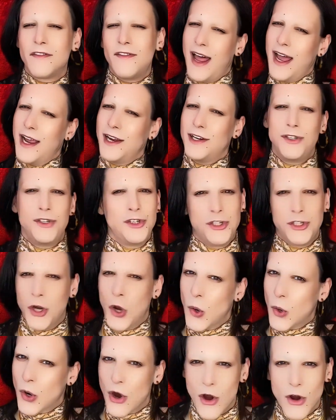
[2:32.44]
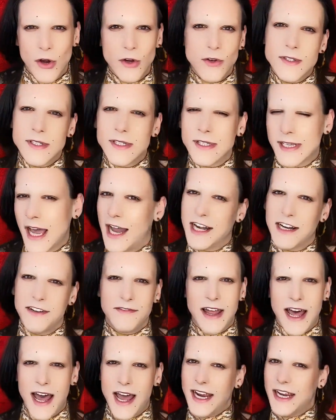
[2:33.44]
of like showgirls kind
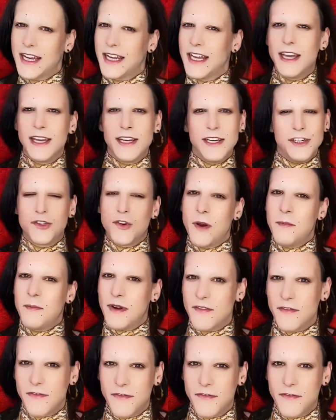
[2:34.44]
of like trip and